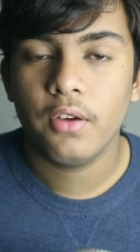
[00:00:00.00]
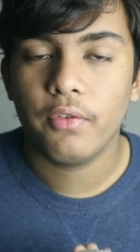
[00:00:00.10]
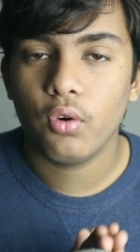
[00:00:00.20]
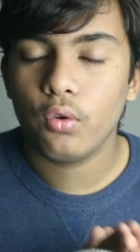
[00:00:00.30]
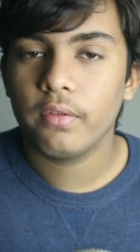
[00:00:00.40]

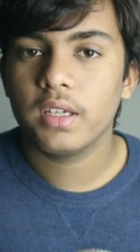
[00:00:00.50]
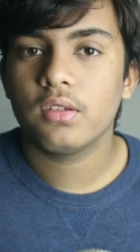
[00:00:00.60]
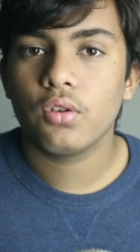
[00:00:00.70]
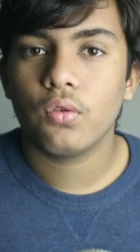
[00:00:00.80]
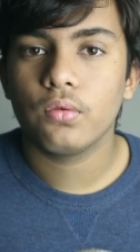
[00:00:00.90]
We're
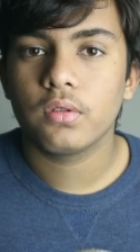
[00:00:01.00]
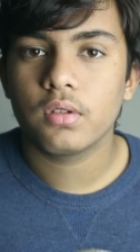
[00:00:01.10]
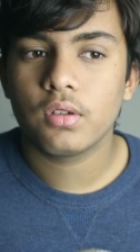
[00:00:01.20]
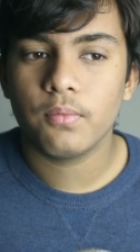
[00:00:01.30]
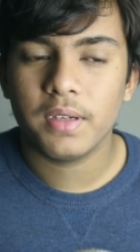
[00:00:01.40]
always told
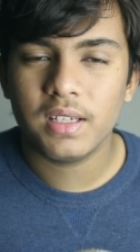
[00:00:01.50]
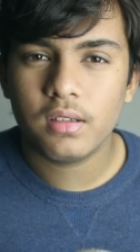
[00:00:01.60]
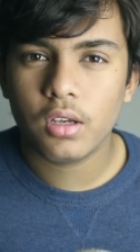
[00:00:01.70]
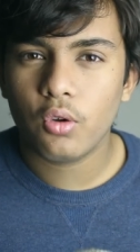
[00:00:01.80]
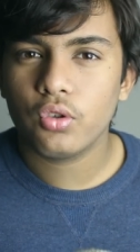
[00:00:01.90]
to be
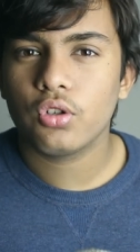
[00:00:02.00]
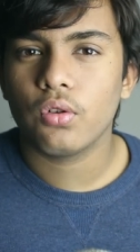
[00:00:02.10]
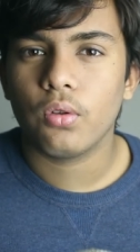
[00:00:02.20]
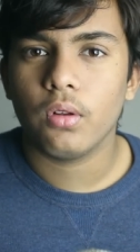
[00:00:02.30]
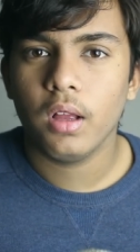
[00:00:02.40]

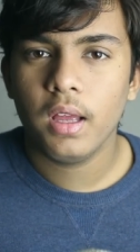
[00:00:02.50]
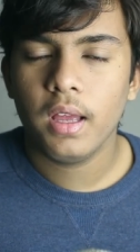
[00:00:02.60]
social